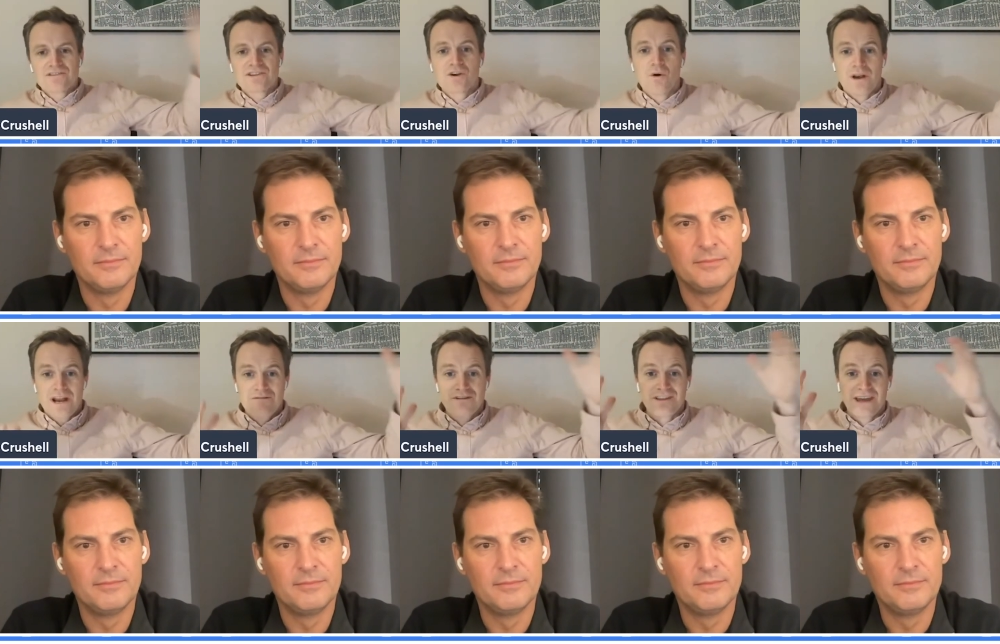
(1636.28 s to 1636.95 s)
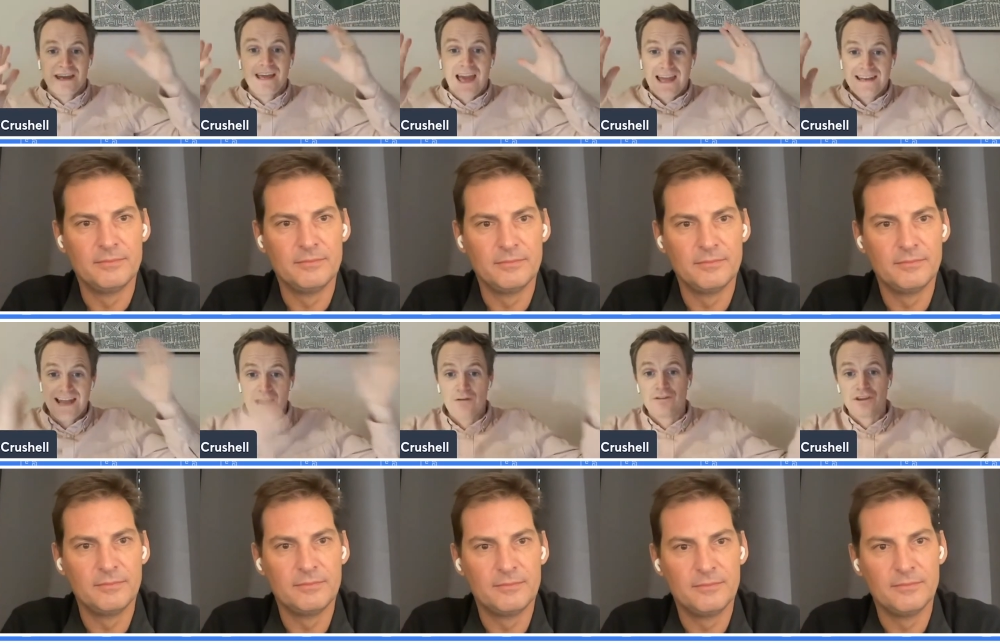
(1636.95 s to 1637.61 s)
Speaker 1: ago and everything, and
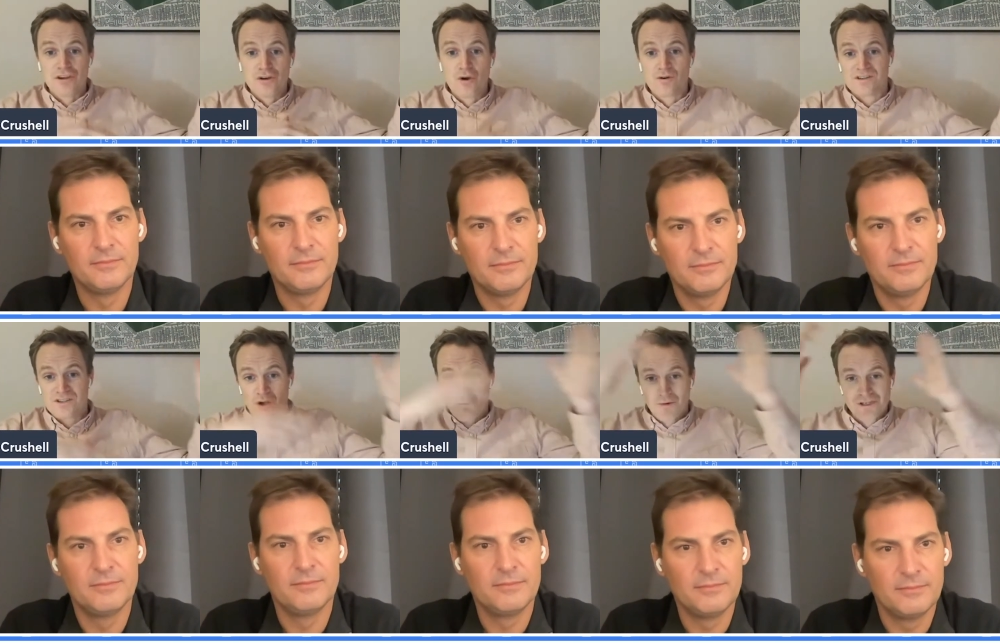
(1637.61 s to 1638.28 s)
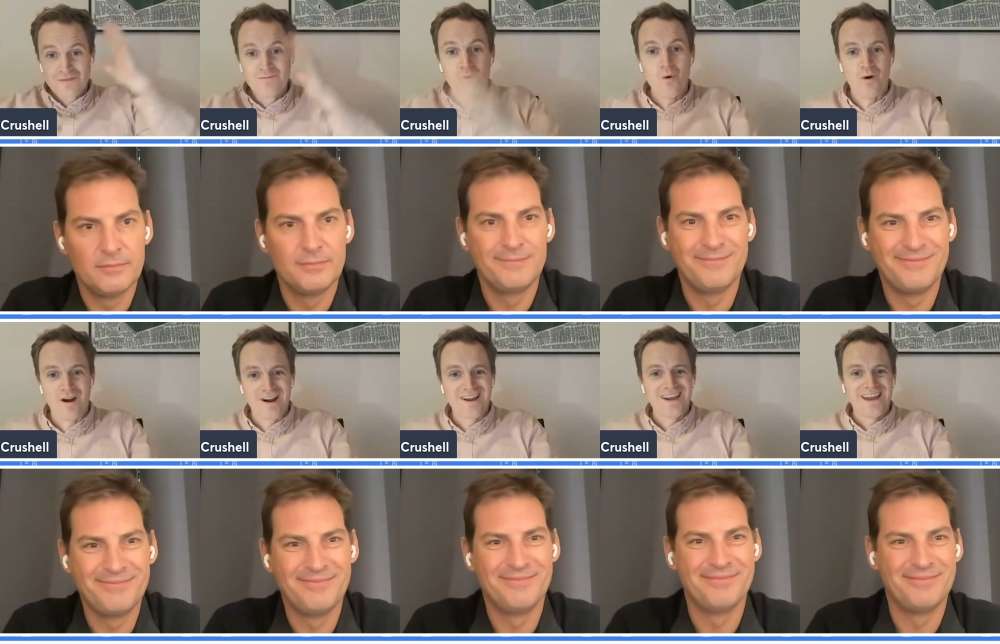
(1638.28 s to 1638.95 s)
now that you know so much
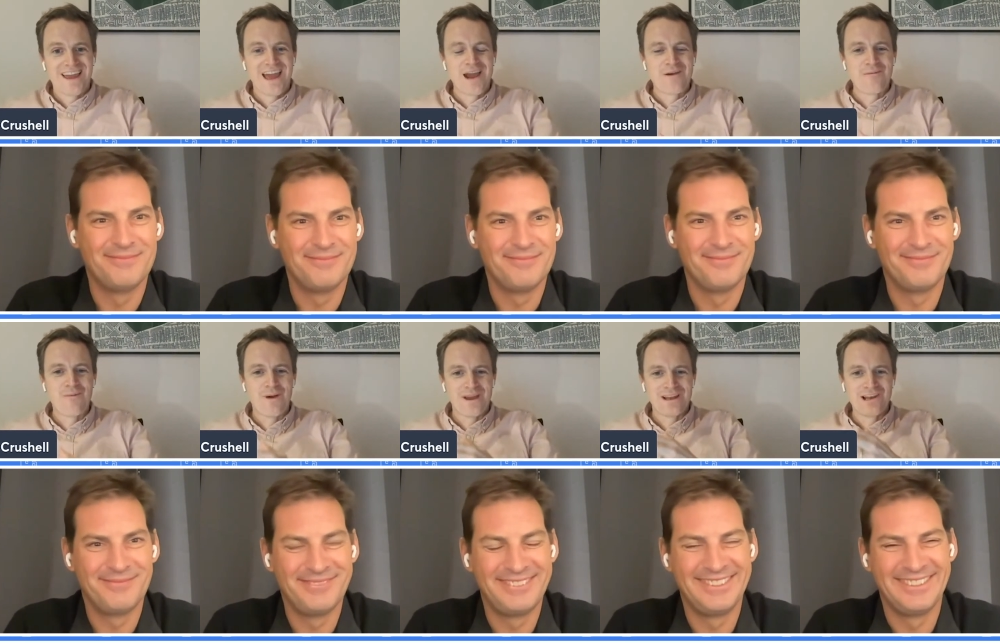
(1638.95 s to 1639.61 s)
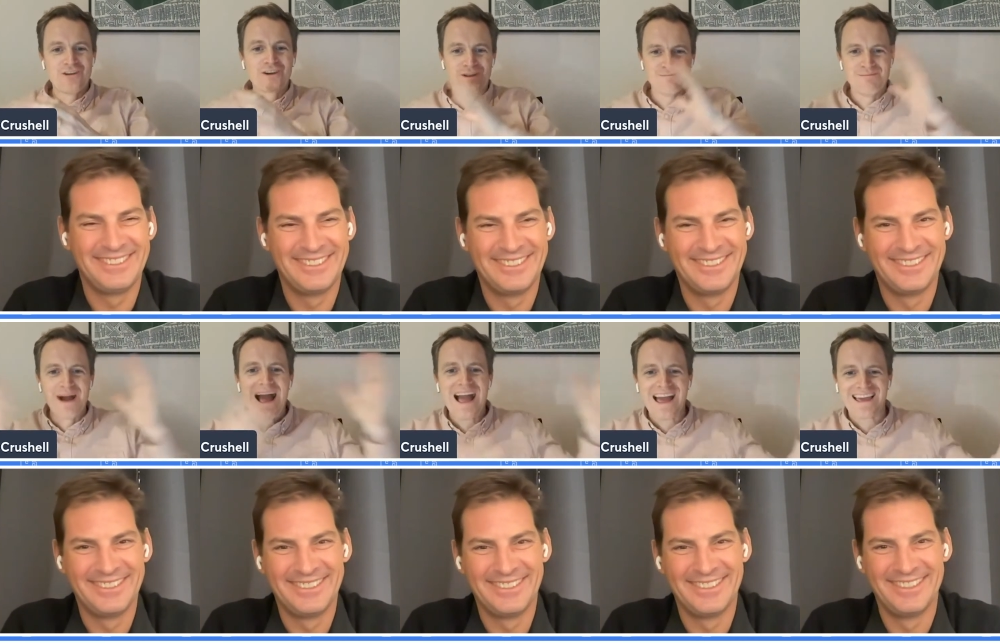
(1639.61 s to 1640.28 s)
more, looking
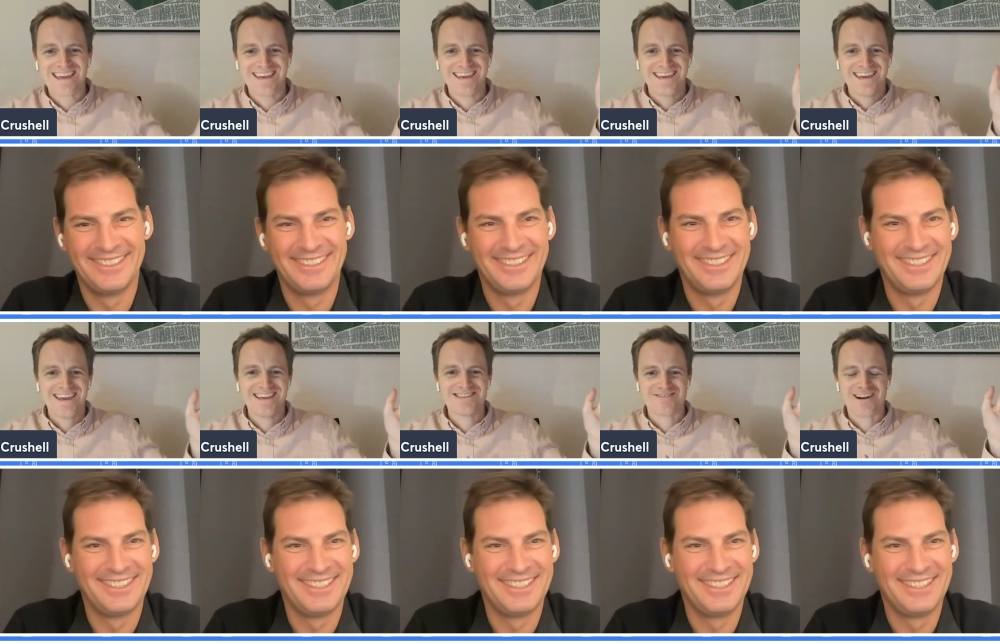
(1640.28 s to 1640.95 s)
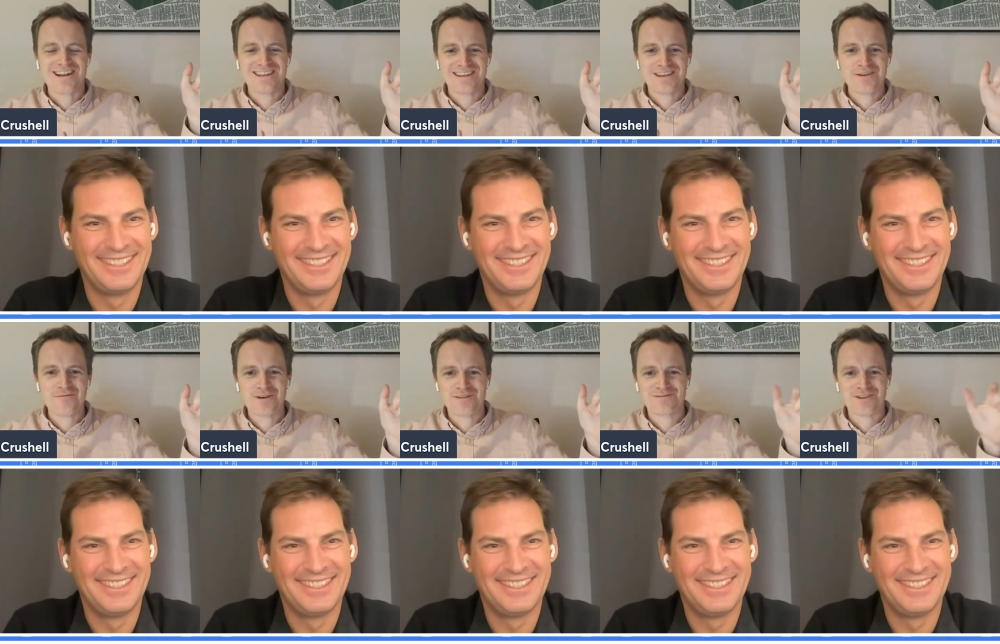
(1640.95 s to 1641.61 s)
back, is there anything you
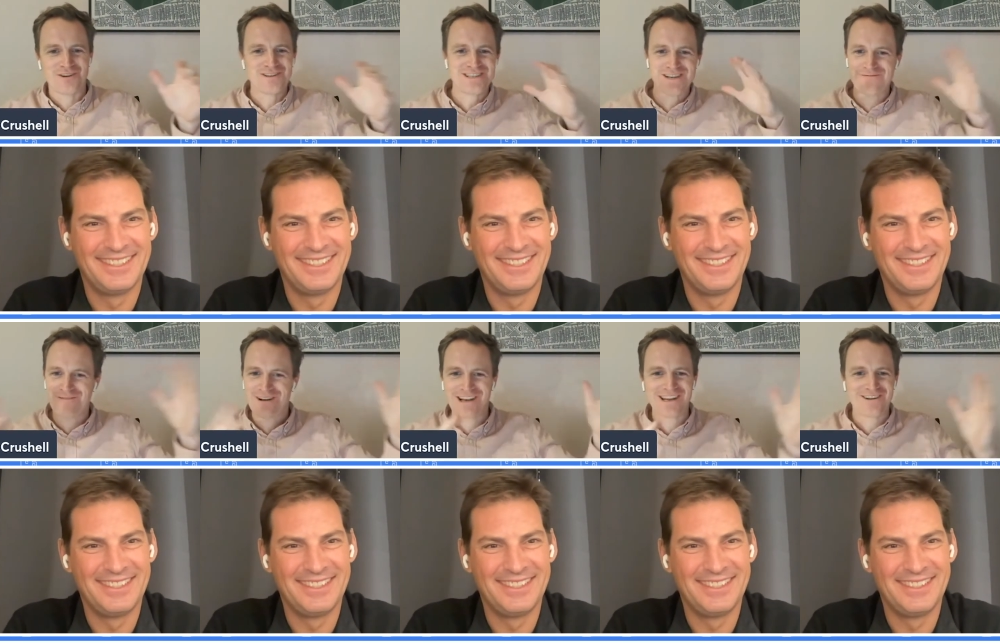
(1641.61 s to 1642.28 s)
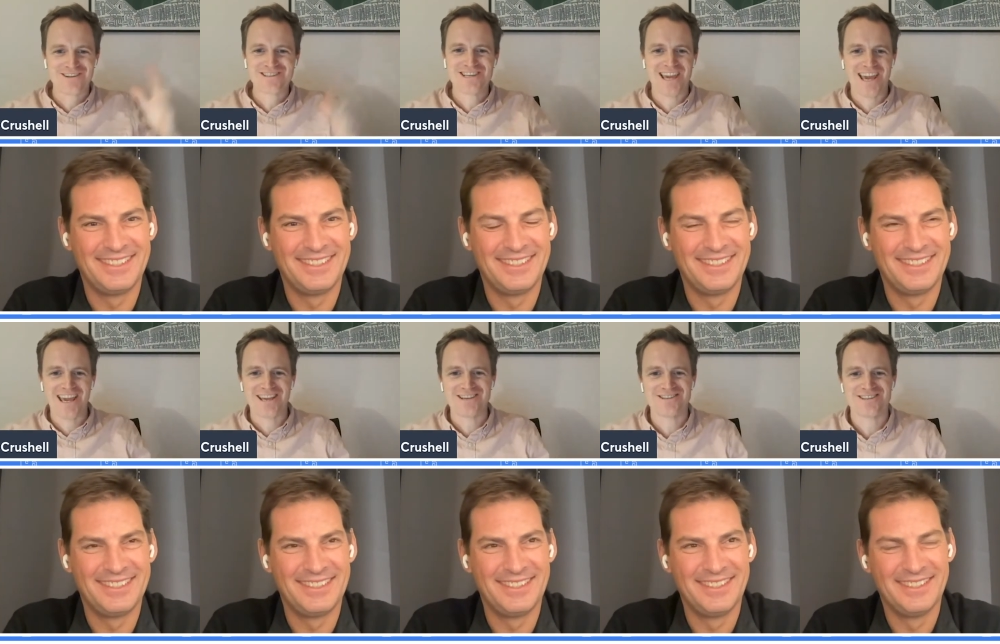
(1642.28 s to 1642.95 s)
would have done differently or
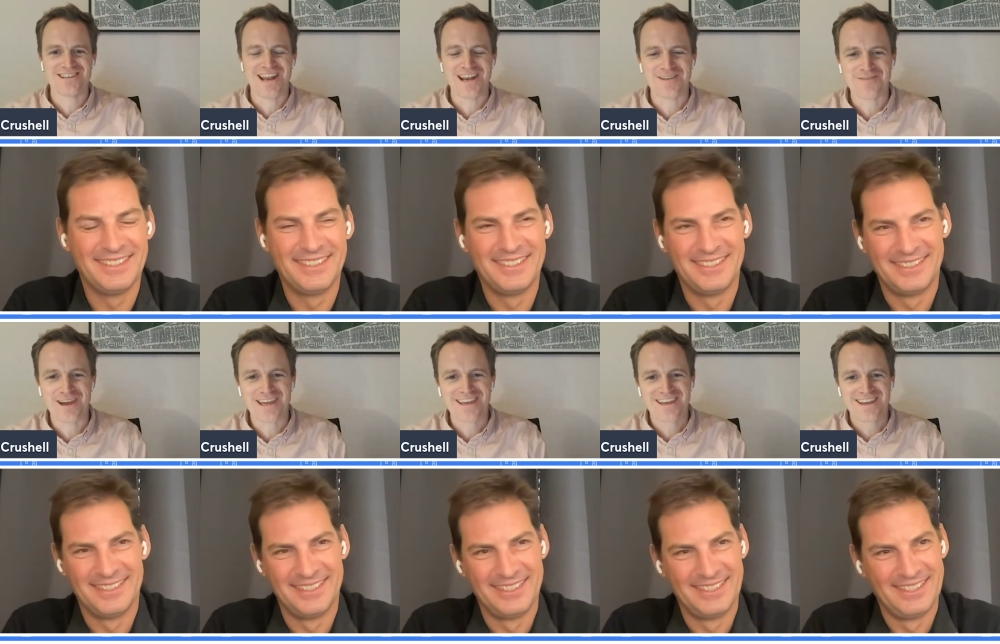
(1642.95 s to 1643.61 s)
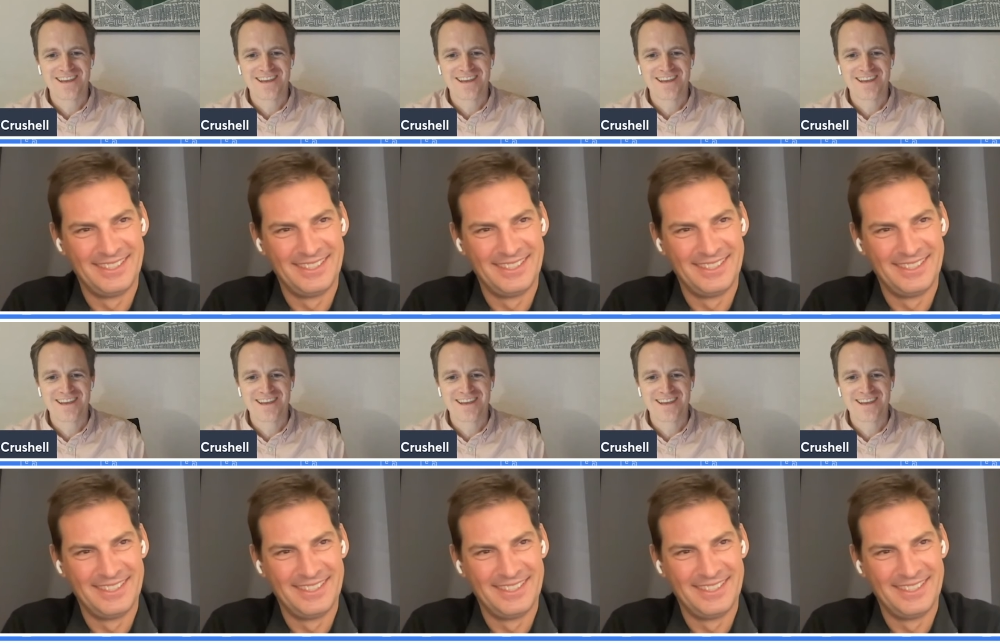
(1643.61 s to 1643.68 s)
changed in any way?